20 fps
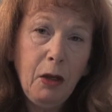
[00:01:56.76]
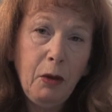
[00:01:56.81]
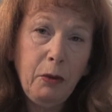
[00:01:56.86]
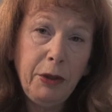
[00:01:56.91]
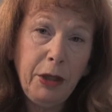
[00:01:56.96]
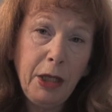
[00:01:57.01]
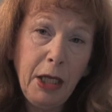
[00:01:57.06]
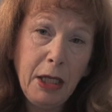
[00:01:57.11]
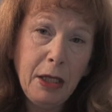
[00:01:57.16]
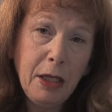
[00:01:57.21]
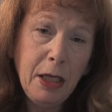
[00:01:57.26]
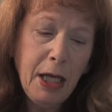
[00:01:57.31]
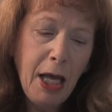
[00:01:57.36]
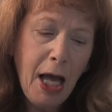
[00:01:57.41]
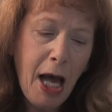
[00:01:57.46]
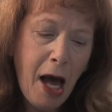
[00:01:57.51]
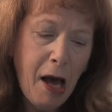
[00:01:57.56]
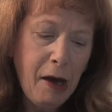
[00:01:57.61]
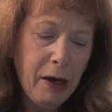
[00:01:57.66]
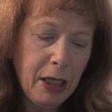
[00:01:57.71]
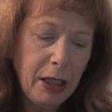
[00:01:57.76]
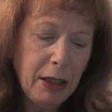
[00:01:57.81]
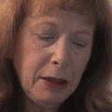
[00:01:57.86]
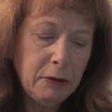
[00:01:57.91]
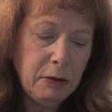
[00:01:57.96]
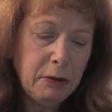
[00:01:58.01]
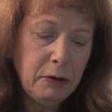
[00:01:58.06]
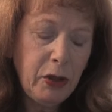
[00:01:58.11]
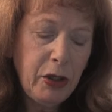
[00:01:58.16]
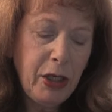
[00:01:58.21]
Within the hour,
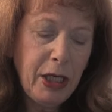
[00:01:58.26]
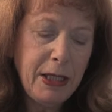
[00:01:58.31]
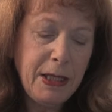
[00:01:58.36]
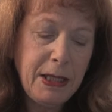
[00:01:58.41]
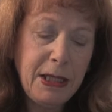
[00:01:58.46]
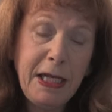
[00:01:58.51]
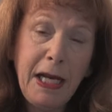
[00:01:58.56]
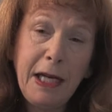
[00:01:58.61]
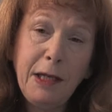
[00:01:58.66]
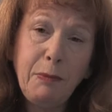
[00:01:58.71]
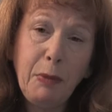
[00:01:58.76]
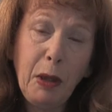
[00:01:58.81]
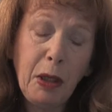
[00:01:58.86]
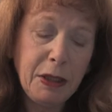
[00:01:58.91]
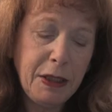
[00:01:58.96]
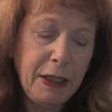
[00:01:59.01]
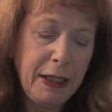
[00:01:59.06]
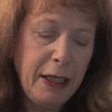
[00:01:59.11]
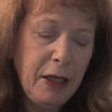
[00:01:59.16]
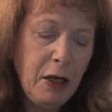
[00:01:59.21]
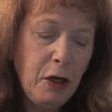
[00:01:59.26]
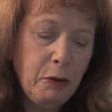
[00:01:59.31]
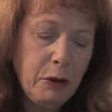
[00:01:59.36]
his dead body